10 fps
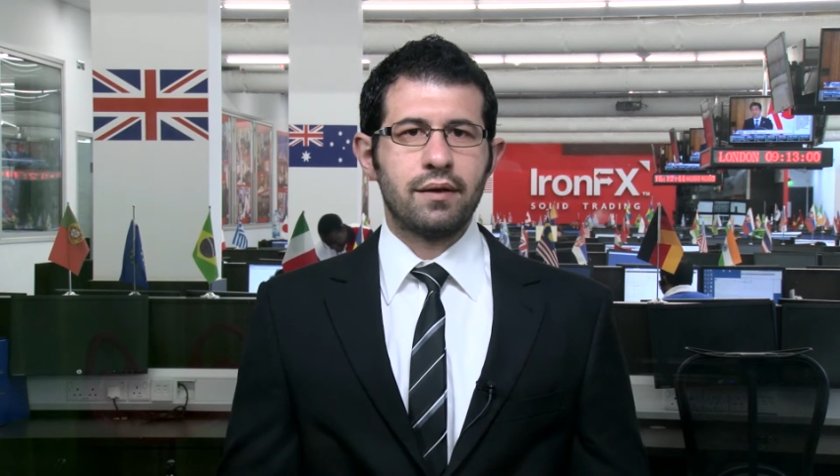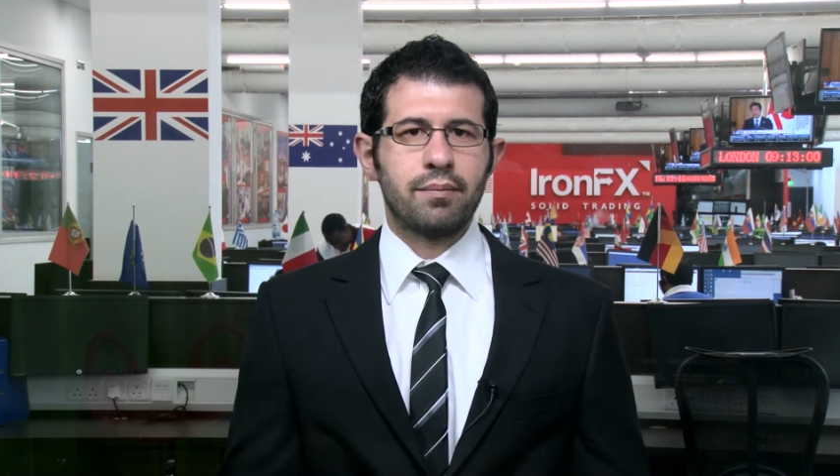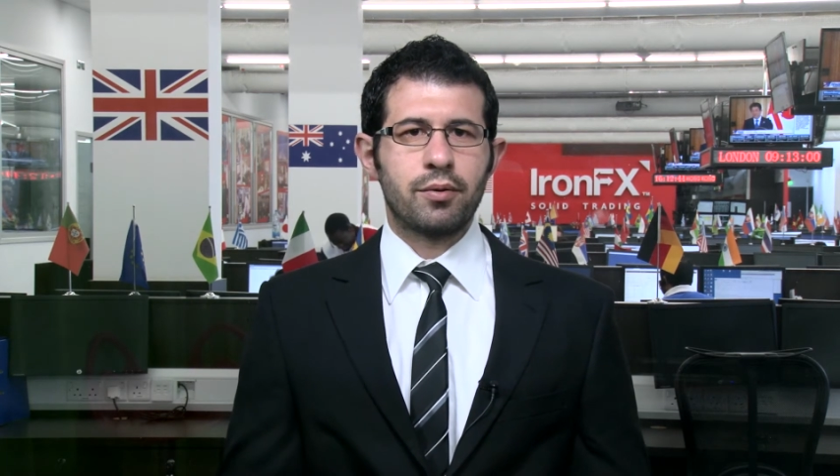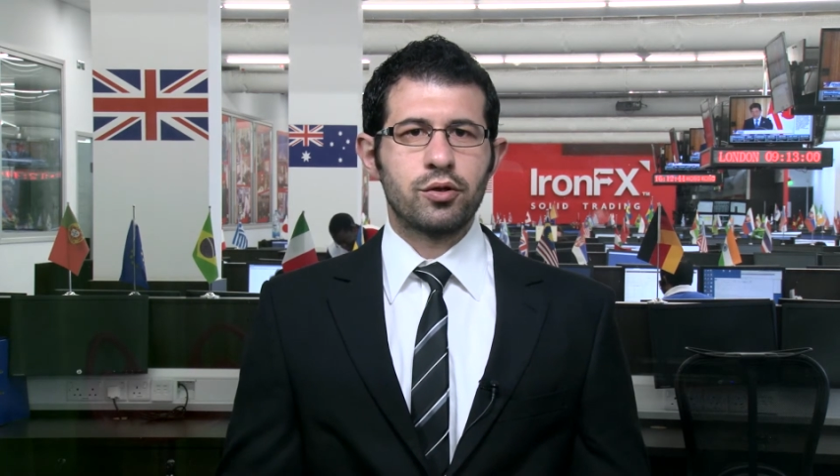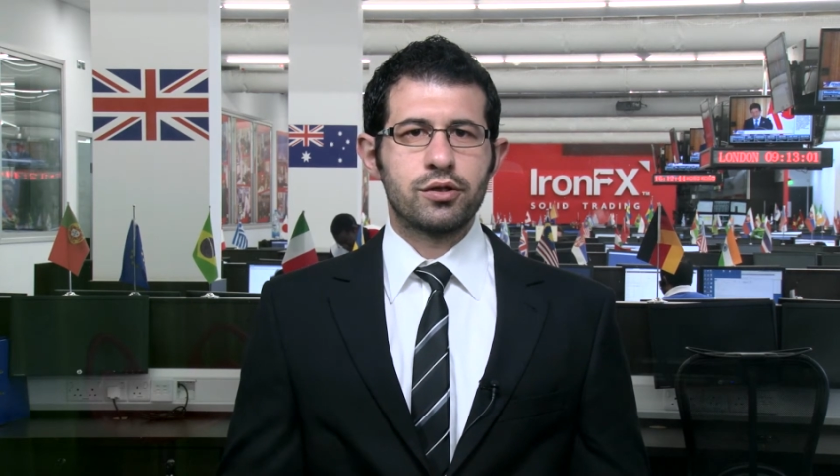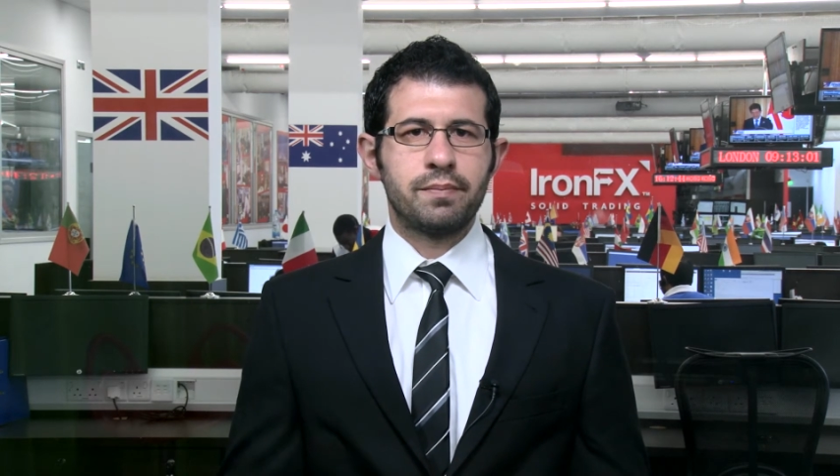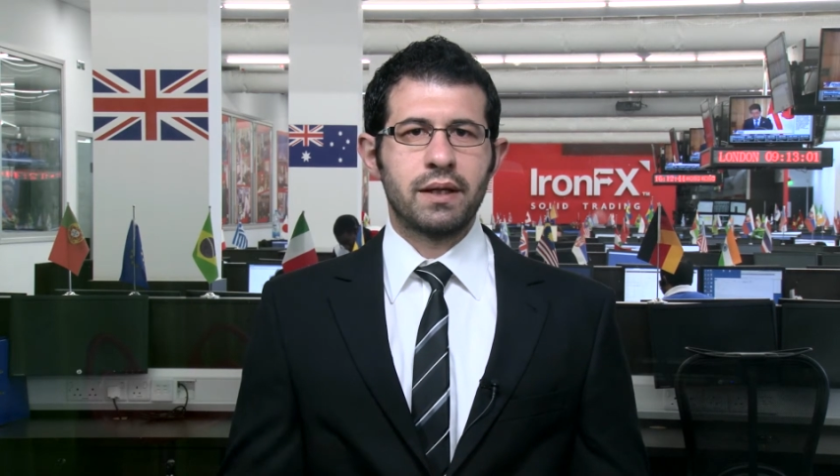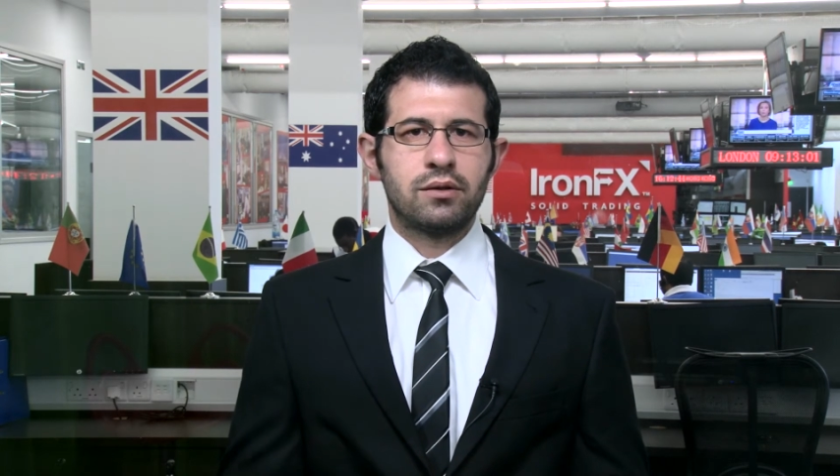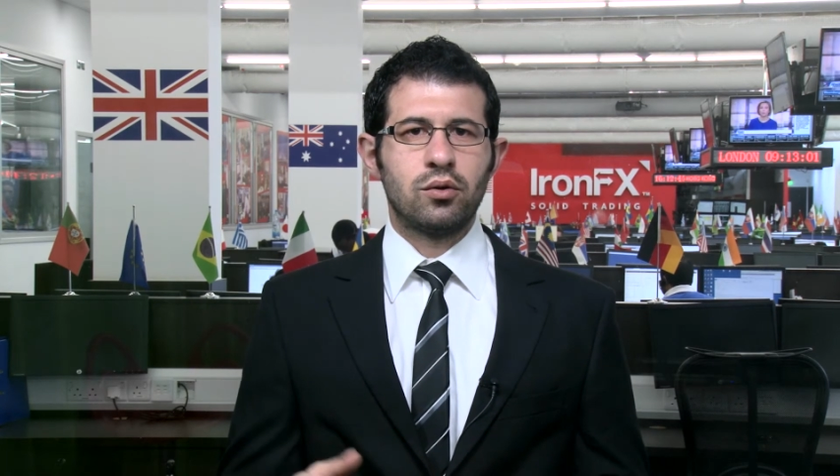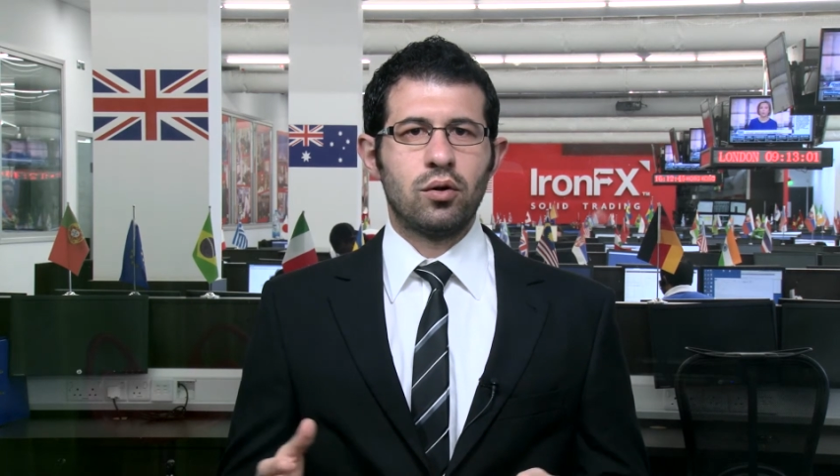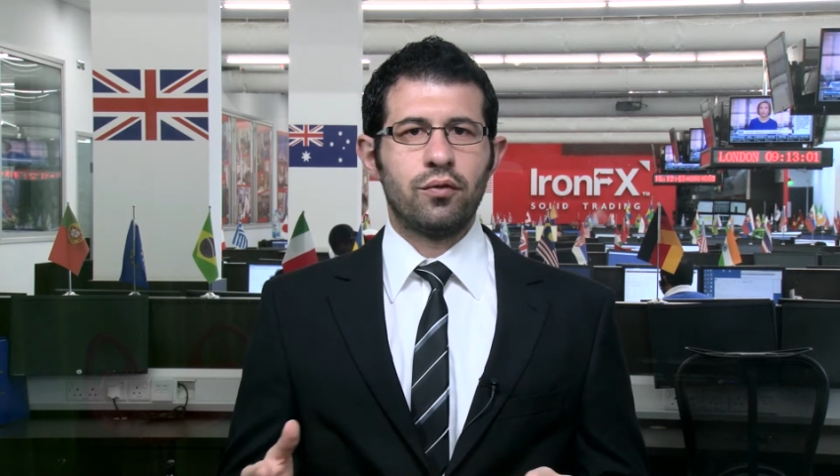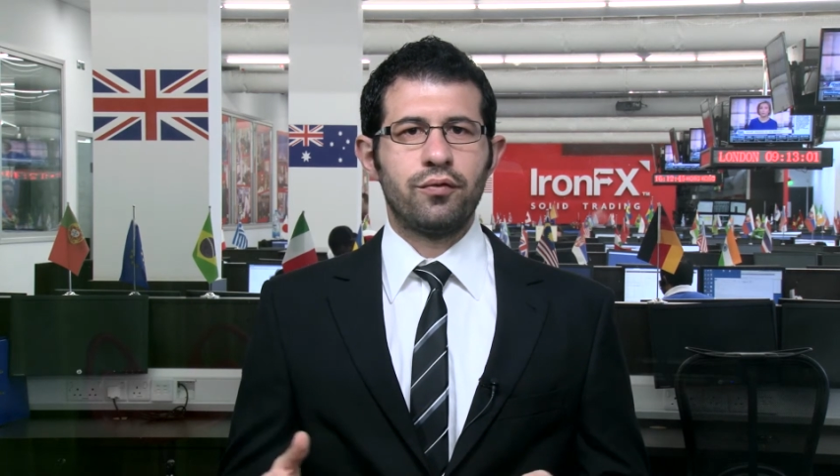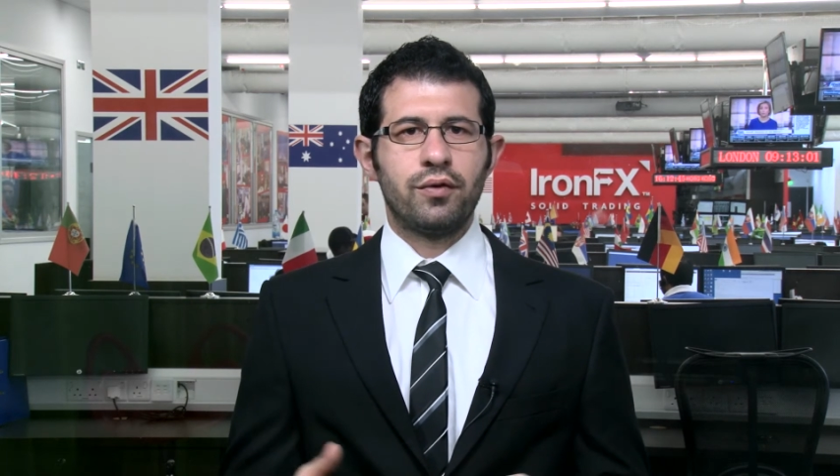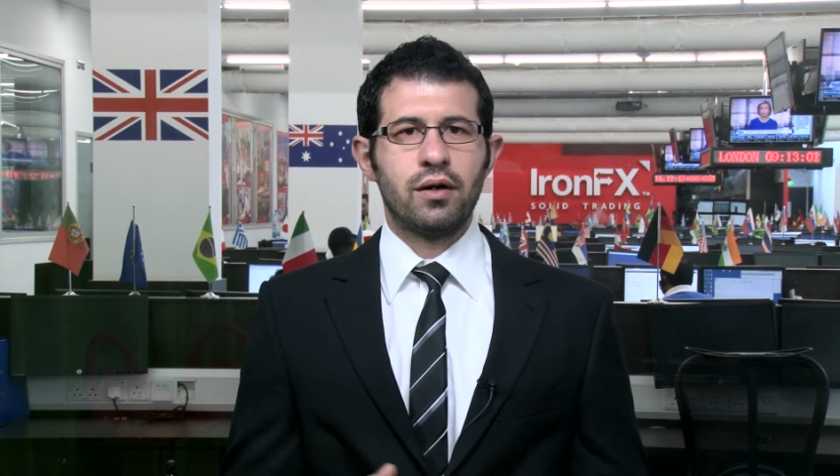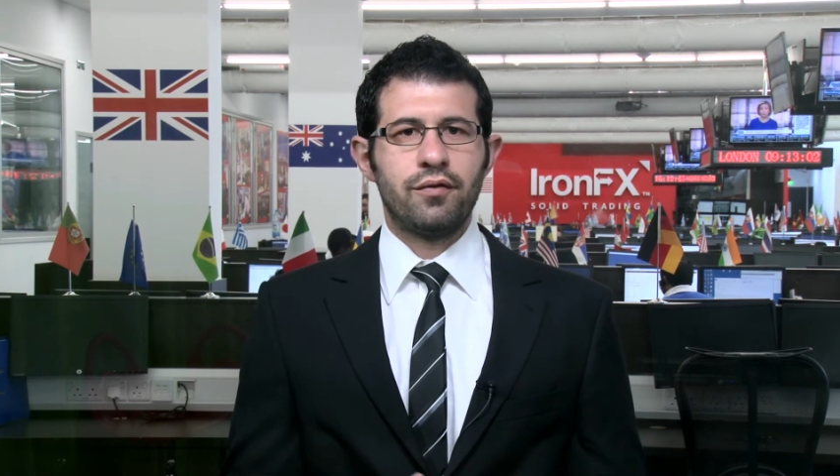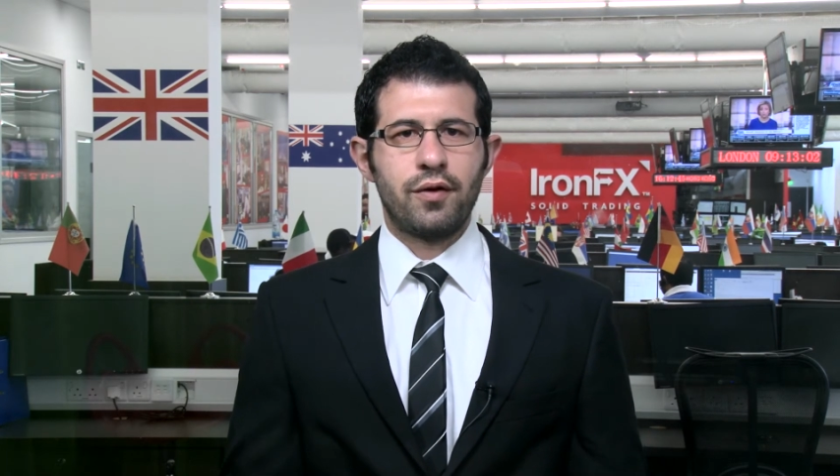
the prospect of uh,